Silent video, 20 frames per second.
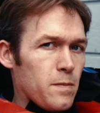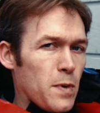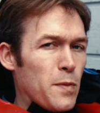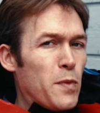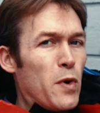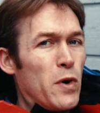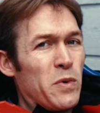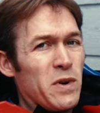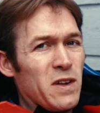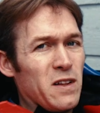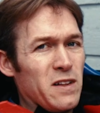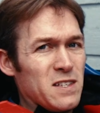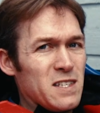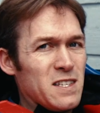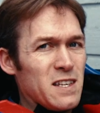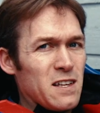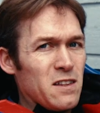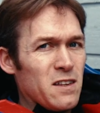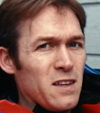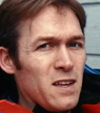But more
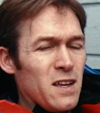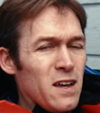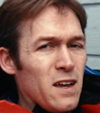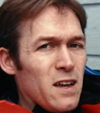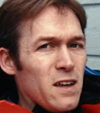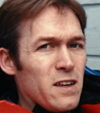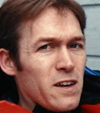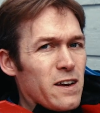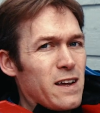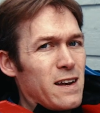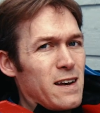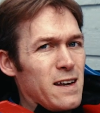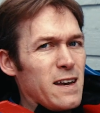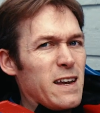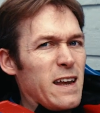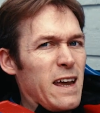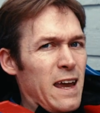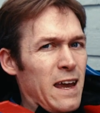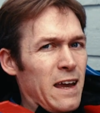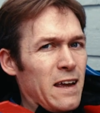realistically, you're going to
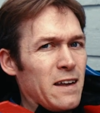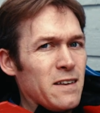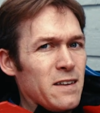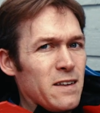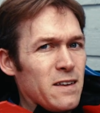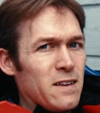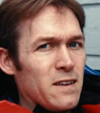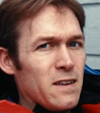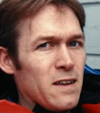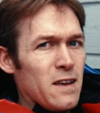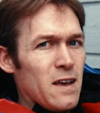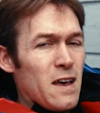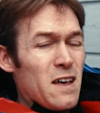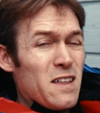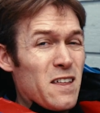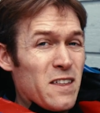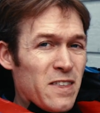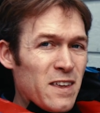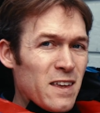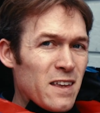need a hand.
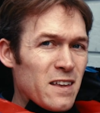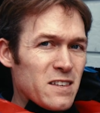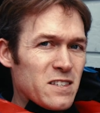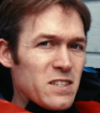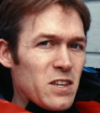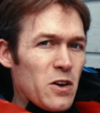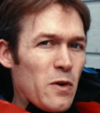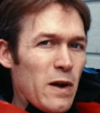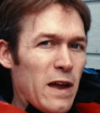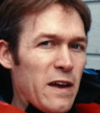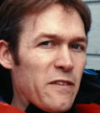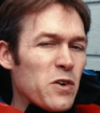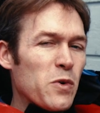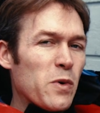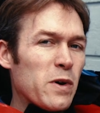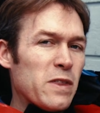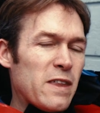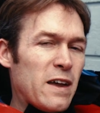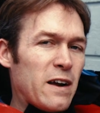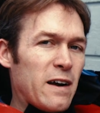The thing is, though,
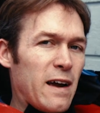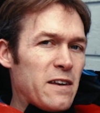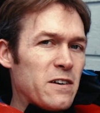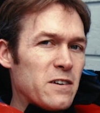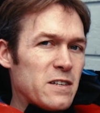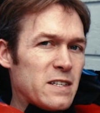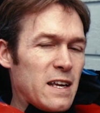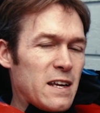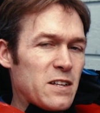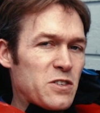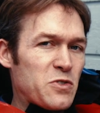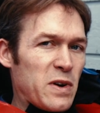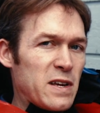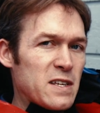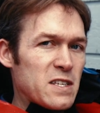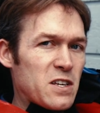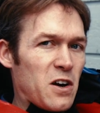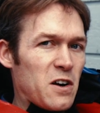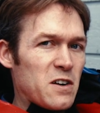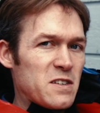everyone there understands
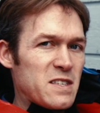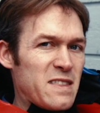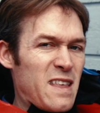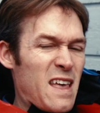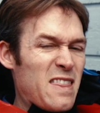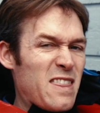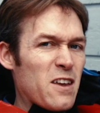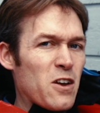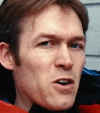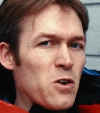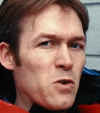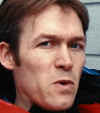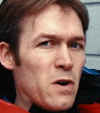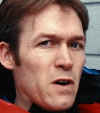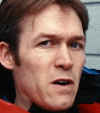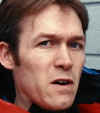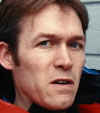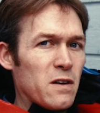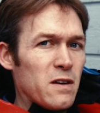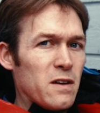race cars and that they go
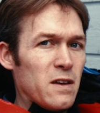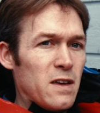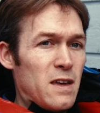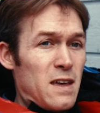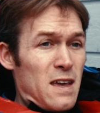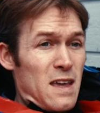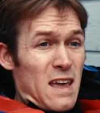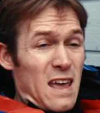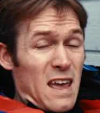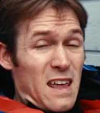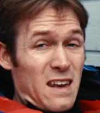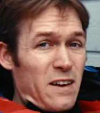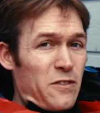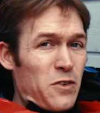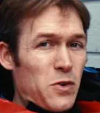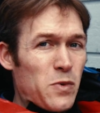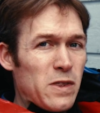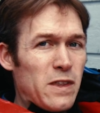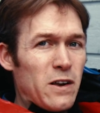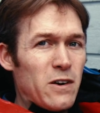wrong. And
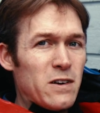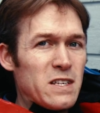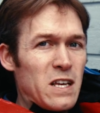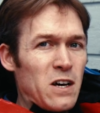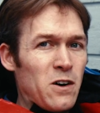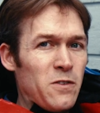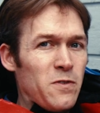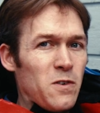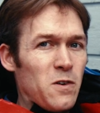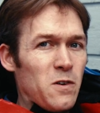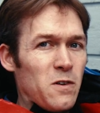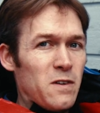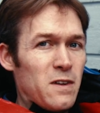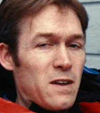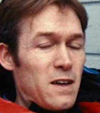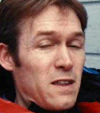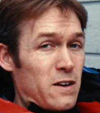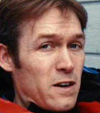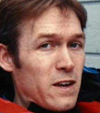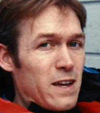everyone there is helpful,
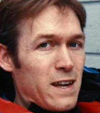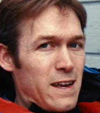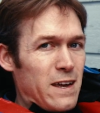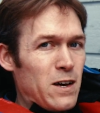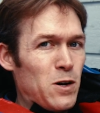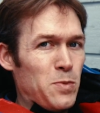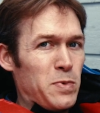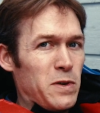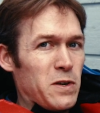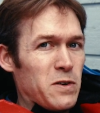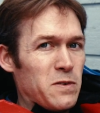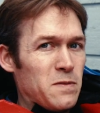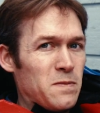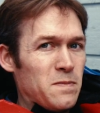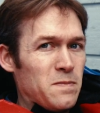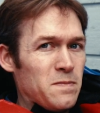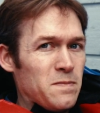and they're going to help you.